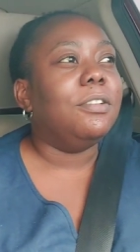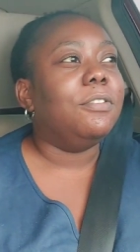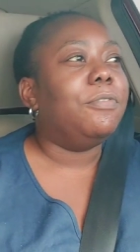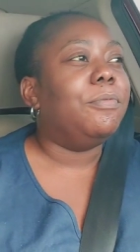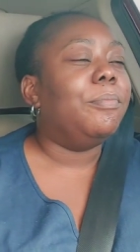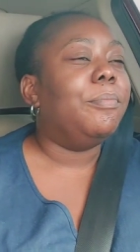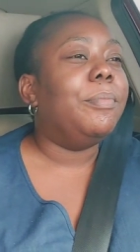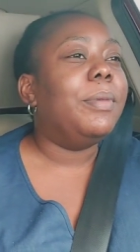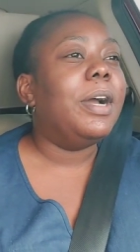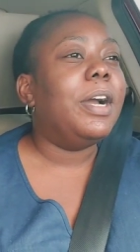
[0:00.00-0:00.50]

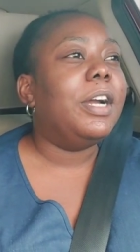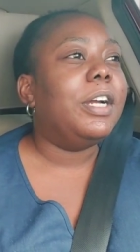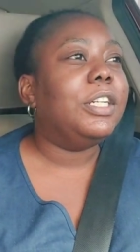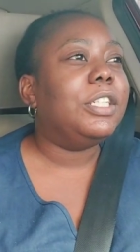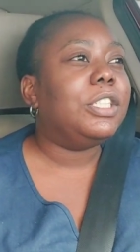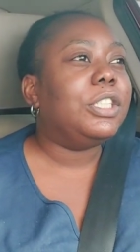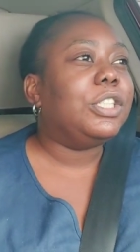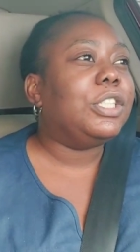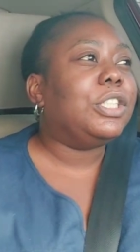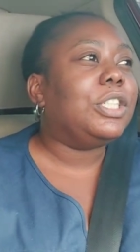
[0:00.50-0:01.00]
of
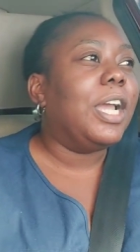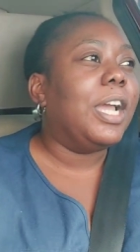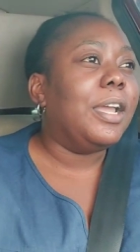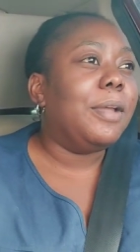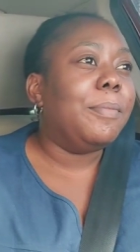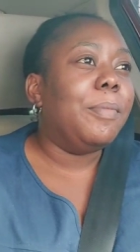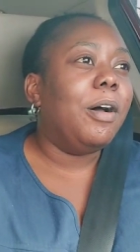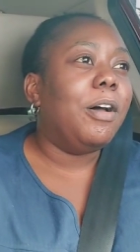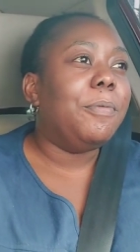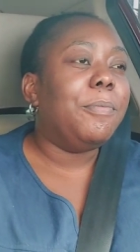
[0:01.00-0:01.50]
march
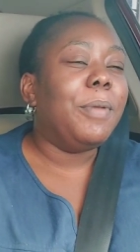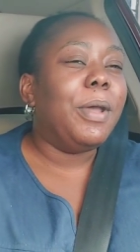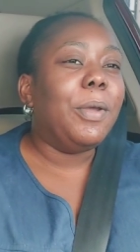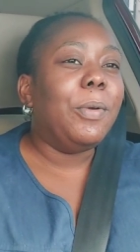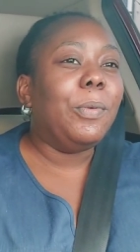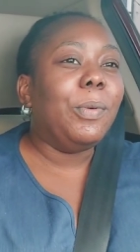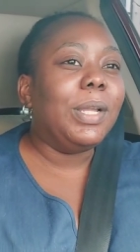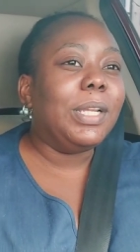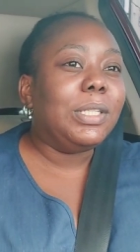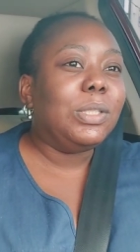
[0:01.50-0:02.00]
i'm on
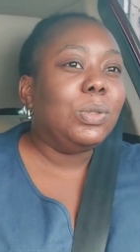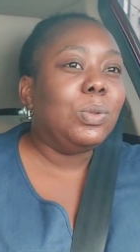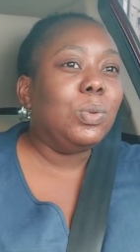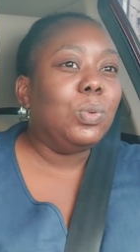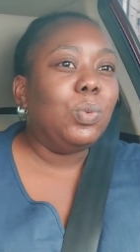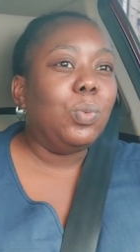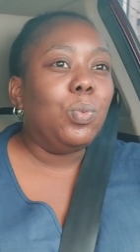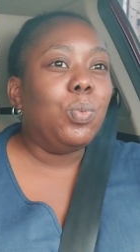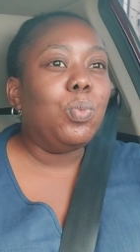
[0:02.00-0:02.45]
my way to